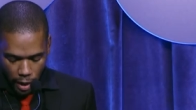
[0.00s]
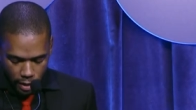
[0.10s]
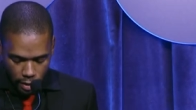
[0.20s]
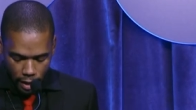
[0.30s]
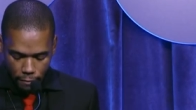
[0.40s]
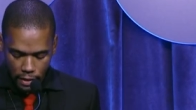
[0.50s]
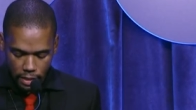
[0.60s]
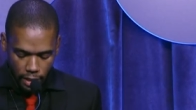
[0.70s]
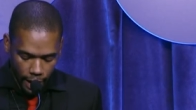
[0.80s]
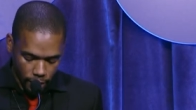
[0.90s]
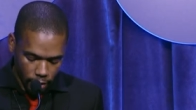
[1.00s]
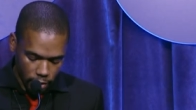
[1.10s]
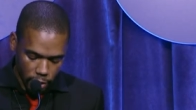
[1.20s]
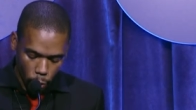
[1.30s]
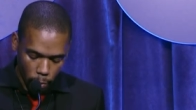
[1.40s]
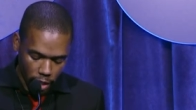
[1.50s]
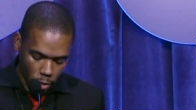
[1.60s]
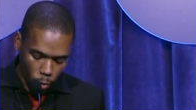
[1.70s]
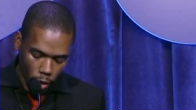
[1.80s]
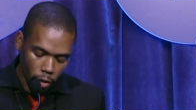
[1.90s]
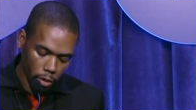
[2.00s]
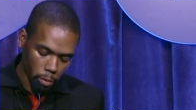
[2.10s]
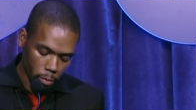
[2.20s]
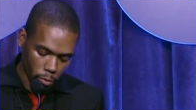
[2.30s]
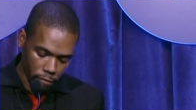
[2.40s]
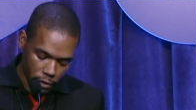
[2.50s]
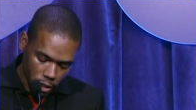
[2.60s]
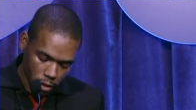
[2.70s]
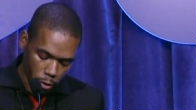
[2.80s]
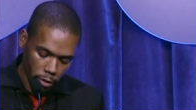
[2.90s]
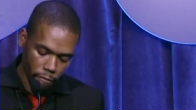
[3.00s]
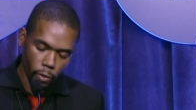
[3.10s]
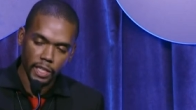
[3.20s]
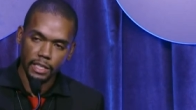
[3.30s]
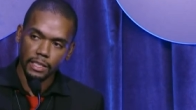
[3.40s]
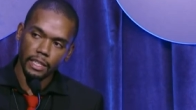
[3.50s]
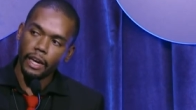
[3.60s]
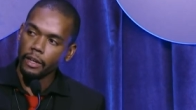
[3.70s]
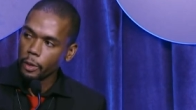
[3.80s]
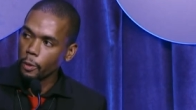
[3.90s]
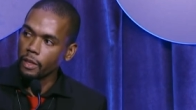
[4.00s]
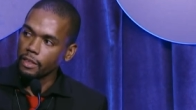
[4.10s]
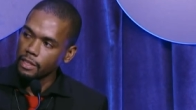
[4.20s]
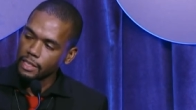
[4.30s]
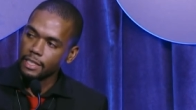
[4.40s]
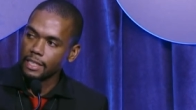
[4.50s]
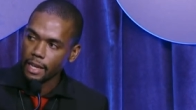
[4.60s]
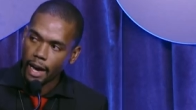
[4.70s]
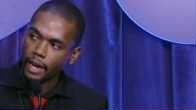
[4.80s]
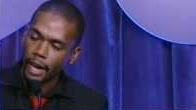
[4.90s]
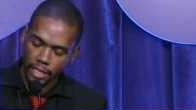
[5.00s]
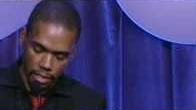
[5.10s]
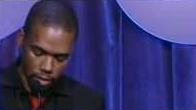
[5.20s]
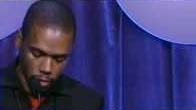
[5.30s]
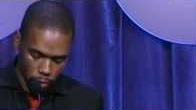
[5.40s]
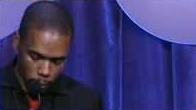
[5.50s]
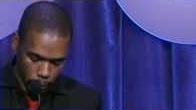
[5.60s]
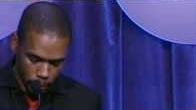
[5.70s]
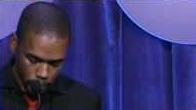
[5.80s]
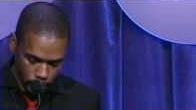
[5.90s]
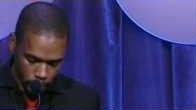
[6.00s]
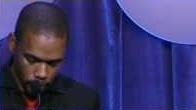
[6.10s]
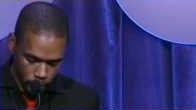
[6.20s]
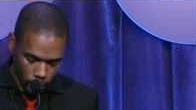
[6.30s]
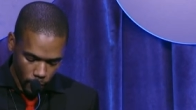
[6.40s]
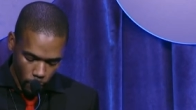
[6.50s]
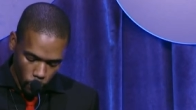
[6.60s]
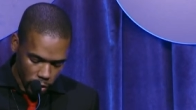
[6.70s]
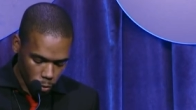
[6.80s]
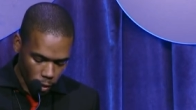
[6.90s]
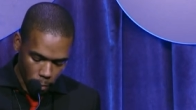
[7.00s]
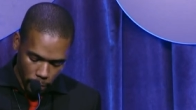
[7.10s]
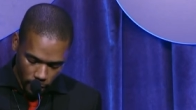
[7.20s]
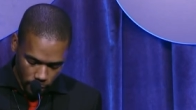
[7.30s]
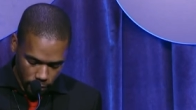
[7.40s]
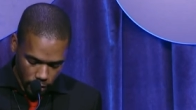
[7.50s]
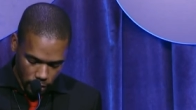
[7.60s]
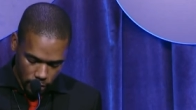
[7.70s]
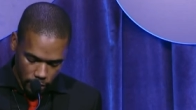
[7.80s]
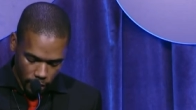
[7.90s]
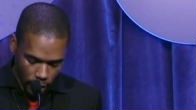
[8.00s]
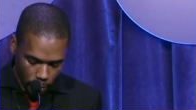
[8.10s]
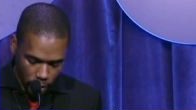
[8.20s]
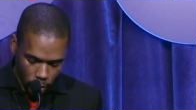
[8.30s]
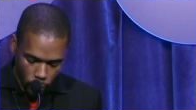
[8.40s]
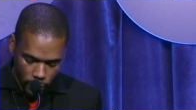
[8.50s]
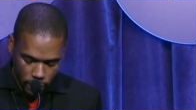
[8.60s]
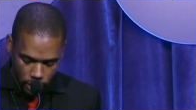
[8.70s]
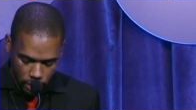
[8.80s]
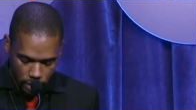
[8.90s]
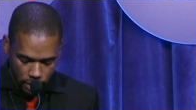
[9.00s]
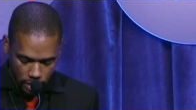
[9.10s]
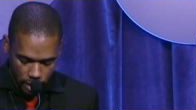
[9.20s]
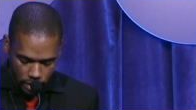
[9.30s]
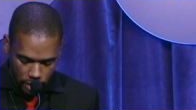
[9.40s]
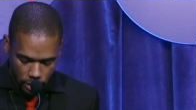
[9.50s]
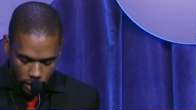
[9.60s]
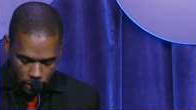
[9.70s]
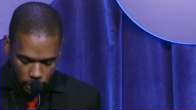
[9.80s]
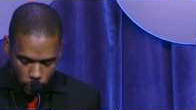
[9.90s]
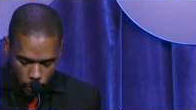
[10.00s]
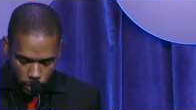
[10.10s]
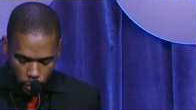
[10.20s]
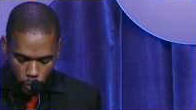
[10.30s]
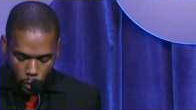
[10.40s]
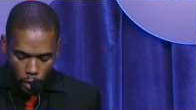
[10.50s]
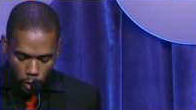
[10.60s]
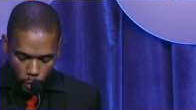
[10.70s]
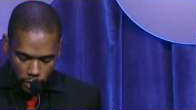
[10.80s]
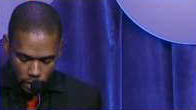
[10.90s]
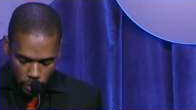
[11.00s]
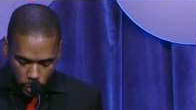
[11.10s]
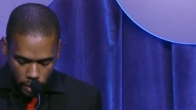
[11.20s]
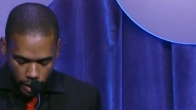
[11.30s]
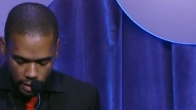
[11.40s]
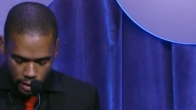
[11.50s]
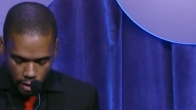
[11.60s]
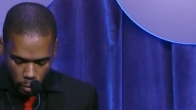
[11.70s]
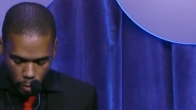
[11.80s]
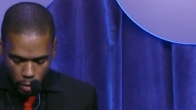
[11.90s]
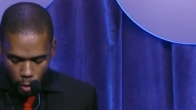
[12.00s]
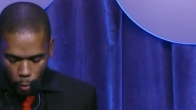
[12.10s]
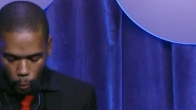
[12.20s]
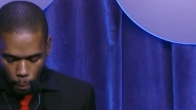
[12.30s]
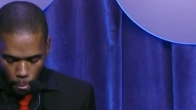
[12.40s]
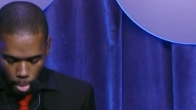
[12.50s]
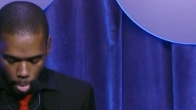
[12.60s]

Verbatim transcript: My life is lacking so many welcome revisionary voices, and I know that this is not accidental. What do I make of this? The common question these days is, Justin, what are you going to do next? I don't know.